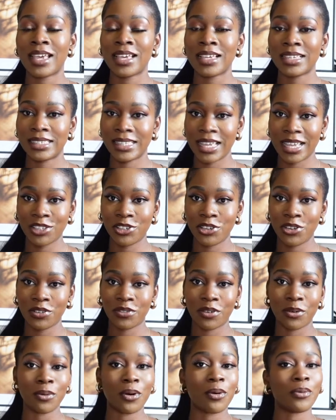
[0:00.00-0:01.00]
stay tuned
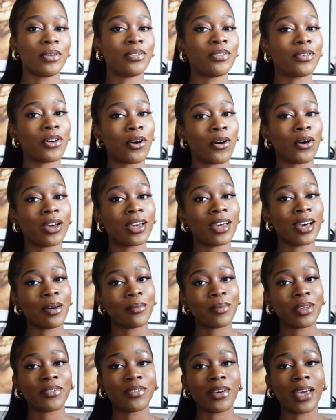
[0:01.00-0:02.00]
for what we've got
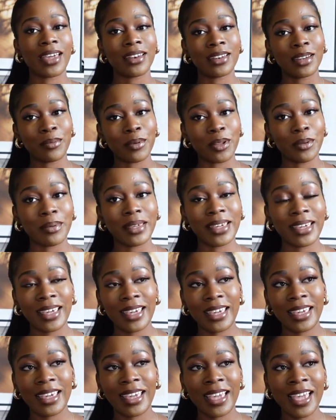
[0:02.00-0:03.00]
coming for
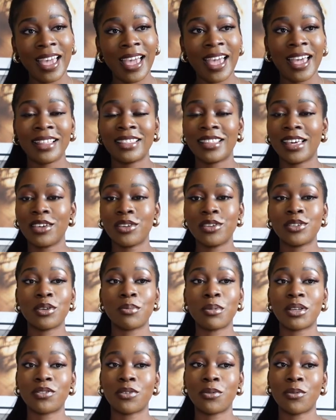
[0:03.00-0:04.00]
NWP. Thank you so
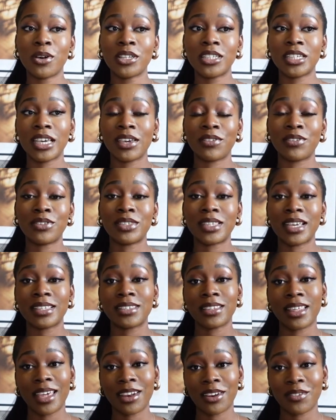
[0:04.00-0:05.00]
much for watching. If you stay to
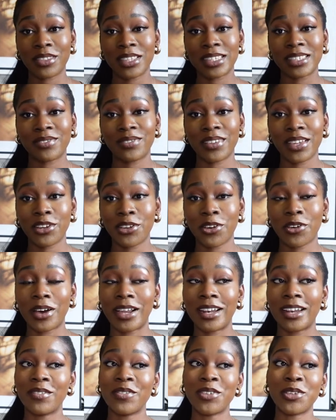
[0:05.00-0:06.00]
the end of this video, I
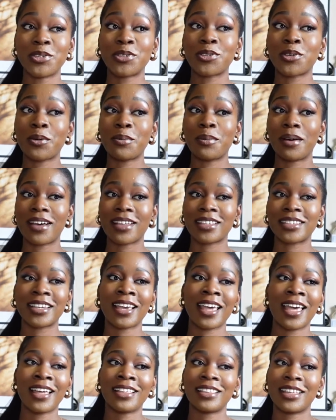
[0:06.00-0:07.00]
love you so much.
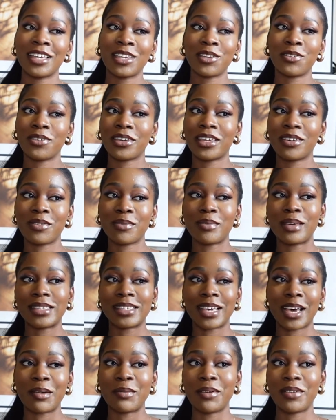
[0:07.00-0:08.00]
Thank you for giving me
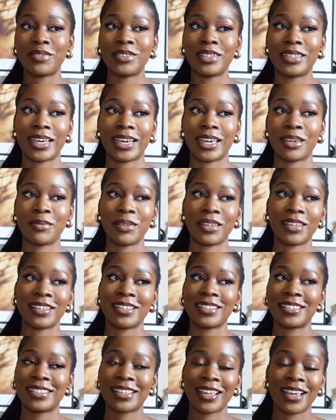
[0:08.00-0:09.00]
time of day,
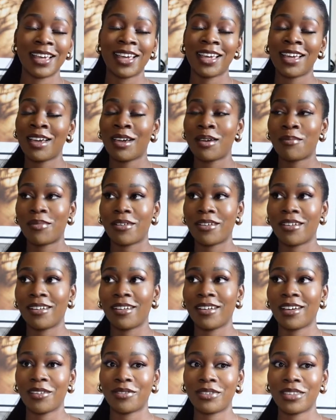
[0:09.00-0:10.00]
because bruh, I
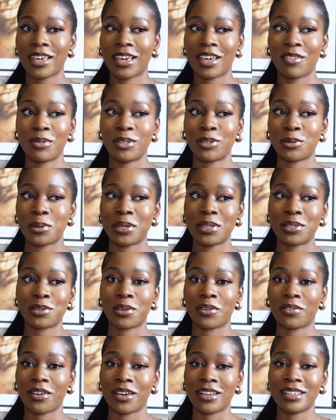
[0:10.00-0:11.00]
feel like I've been talking so
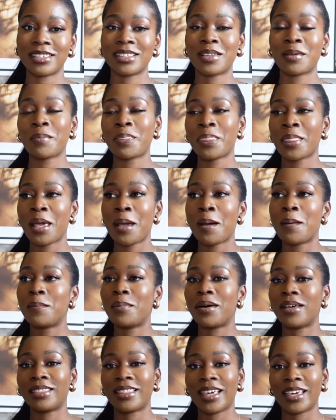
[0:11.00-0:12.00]
fast.
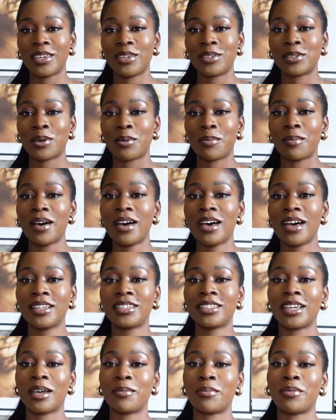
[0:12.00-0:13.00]
But thank you so
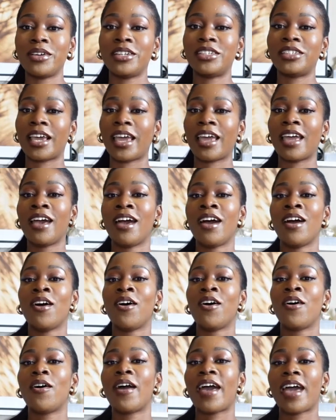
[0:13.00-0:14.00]
much. I appreciate
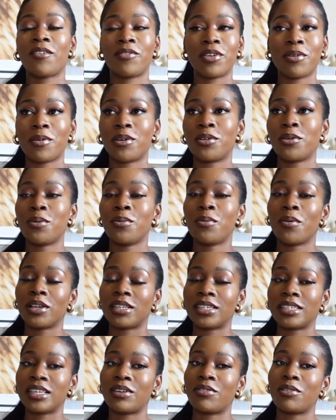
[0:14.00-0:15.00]
everyone who
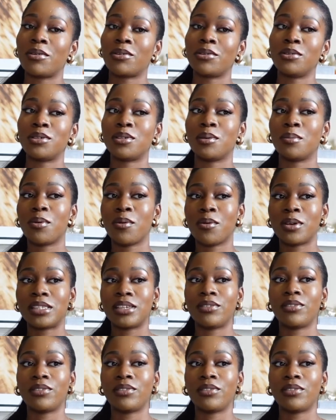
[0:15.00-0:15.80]
watches, everyone who supports,